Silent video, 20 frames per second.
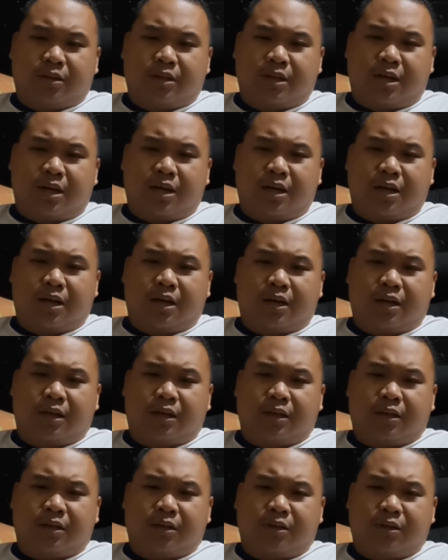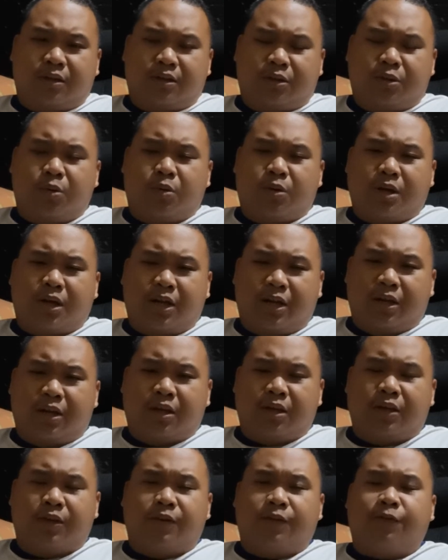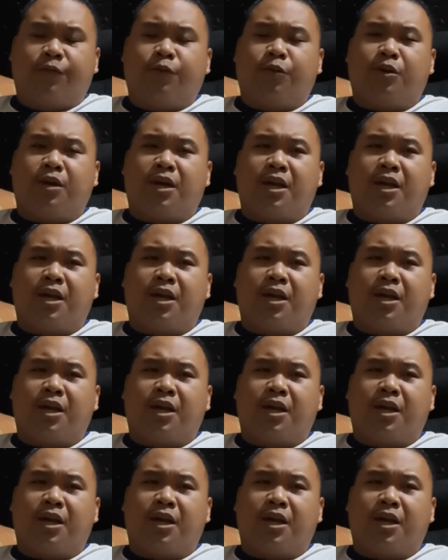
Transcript: na it's okay if